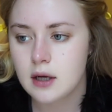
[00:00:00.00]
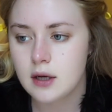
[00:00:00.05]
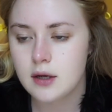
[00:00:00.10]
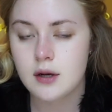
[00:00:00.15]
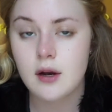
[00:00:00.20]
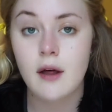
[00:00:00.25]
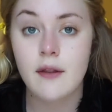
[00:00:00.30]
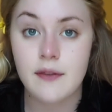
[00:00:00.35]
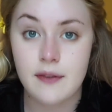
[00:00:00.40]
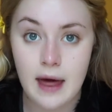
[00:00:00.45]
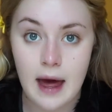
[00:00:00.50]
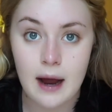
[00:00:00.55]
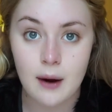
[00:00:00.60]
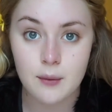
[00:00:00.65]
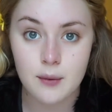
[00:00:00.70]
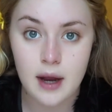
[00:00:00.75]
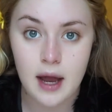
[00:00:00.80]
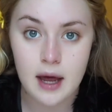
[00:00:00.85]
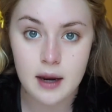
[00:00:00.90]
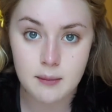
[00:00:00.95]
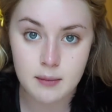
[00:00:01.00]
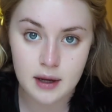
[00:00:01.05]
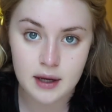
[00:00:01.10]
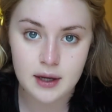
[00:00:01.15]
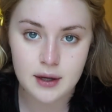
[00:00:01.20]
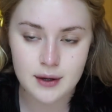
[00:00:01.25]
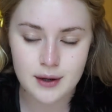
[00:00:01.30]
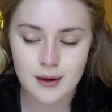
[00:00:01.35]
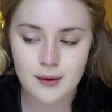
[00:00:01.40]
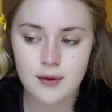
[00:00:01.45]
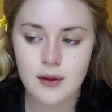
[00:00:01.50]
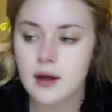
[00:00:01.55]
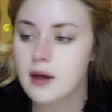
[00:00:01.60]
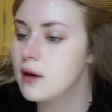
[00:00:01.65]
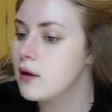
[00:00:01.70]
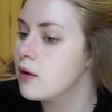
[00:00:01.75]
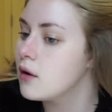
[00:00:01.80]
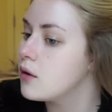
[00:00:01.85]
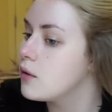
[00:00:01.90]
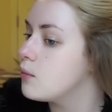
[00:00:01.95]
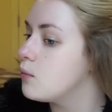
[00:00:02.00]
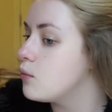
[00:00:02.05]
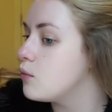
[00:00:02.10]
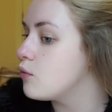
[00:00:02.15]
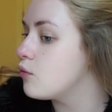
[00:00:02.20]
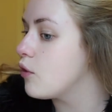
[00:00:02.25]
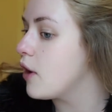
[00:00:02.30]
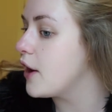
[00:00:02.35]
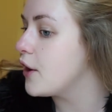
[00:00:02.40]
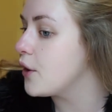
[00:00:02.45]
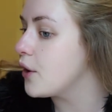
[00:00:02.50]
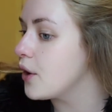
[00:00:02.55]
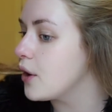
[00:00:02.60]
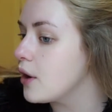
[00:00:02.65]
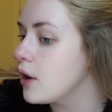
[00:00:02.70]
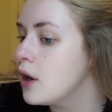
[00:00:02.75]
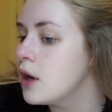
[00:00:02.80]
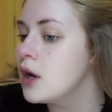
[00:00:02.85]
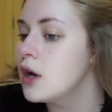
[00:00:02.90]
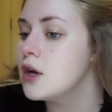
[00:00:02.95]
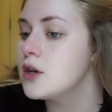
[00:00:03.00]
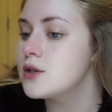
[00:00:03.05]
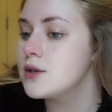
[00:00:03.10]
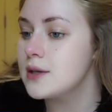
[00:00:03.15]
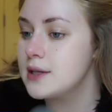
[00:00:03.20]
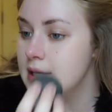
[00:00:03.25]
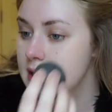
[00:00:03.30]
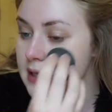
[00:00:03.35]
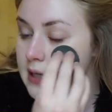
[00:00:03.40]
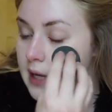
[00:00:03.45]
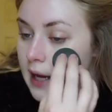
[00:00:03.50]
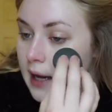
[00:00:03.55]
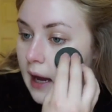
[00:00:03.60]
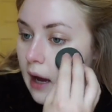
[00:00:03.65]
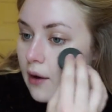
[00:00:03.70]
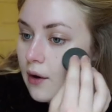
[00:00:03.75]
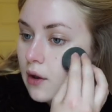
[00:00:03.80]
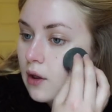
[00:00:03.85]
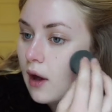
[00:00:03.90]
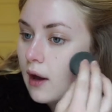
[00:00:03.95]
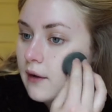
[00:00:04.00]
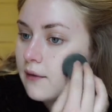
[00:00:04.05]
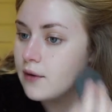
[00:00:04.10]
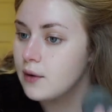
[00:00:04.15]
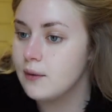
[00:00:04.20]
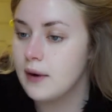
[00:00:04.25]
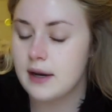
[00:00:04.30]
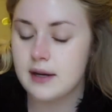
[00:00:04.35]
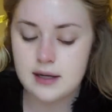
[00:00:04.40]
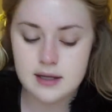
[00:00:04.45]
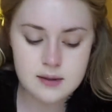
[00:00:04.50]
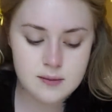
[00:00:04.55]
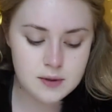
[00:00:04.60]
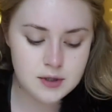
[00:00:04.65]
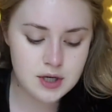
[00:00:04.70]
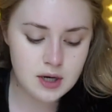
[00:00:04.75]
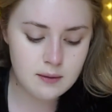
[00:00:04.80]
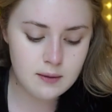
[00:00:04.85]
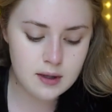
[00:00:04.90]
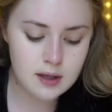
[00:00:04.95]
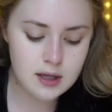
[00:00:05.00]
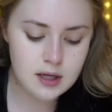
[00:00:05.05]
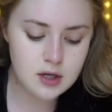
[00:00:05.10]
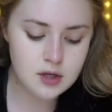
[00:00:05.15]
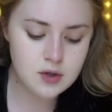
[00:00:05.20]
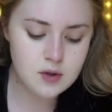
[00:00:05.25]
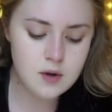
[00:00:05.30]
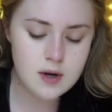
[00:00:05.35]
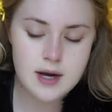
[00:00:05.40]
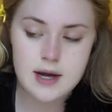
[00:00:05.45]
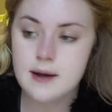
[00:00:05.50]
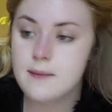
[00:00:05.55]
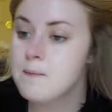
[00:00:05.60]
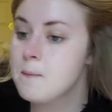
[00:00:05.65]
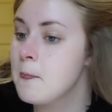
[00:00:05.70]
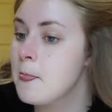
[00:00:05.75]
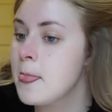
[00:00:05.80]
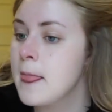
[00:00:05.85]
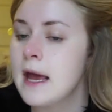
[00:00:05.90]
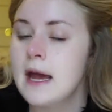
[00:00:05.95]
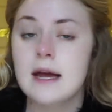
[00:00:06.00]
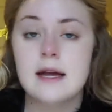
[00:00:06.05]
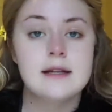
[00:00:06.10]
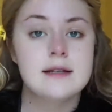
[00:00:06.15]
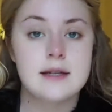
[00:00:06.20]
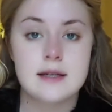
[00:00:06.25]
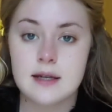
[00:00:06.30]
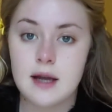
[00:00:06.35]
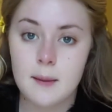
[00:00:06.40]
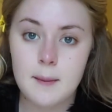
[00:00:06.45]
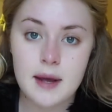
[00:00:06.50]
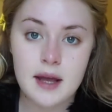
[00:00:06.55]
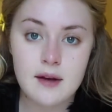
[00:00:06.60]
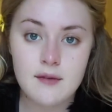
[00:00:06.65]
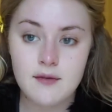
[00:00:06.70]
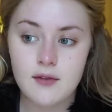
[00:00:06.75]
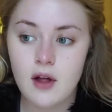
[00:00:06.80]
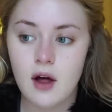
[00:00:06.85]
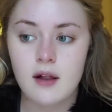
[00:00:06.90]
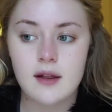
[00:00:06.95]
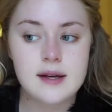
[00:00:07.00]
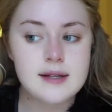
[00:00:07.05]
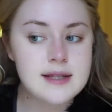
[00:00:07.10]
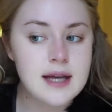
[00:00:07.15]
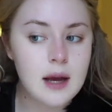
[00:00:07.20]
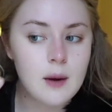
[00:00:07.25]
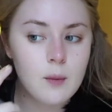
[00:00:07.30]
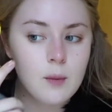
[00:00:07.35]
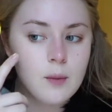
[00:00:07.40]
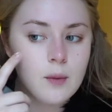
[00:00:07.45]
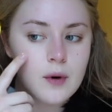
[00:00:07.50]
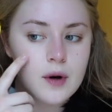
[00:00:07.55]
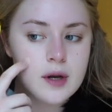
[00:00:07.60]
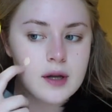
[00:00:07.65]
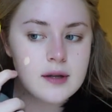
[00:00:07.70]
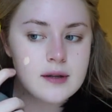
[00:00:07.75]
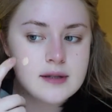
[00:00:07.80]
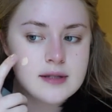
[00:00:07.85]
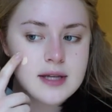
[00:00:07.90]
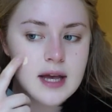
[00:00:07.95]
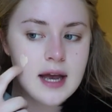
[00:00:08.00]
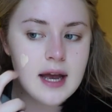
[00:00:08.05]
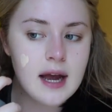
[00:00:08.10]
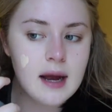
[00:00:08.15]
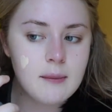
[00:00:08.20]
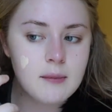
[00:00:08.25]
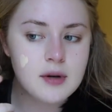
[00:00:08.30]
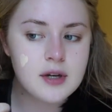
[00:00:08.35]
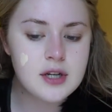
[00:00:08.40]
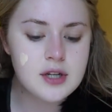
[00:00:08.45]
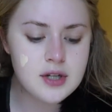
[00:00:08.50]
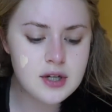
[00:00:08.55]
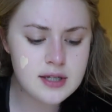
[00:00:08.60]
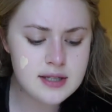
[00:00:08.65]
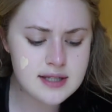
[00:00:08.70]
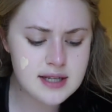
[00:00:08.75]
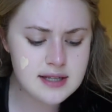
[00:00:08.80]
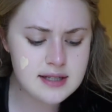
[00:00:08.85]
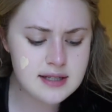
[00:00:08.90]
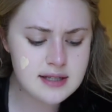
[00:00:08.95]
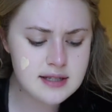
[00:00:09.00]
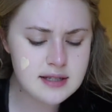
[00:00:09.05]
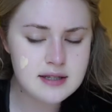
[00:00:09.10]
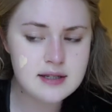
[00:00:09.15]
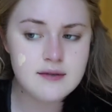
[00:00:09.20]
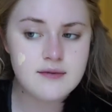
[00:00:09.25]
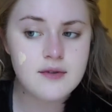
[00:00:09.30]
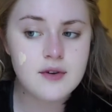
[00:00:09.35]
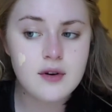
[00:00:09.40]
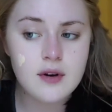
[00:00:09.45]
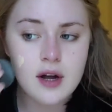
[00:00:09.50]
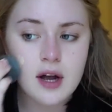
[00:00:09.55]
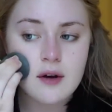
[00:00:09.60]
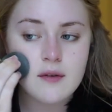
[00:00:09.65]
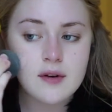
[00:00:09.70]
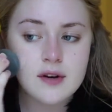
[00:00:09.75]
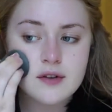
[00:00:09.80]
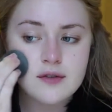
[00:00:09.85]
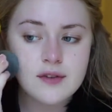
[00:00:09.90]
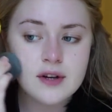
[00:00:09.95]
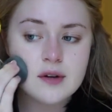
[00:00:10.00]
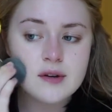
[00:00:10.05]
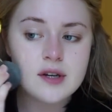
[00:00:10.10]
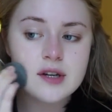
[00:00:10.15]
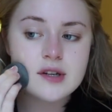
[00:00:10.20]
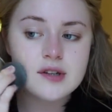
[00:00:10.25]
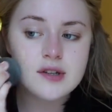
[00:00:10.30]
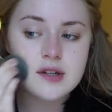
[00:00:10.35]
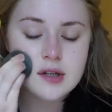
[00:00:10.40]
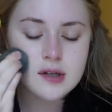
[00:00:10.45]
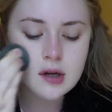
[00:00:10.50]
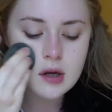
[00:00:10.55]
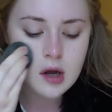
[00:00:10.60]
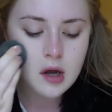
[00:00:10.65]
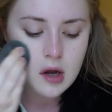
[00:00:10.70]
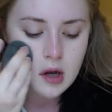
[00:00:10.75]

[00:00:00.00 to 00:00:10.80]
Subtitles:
not that red, but you know, like redder. So it did take out a lot of the redness, which I really enjoy. It did not make it flawless. I wouldn't say, I'm pretty sure it says this is a full coverage foundation.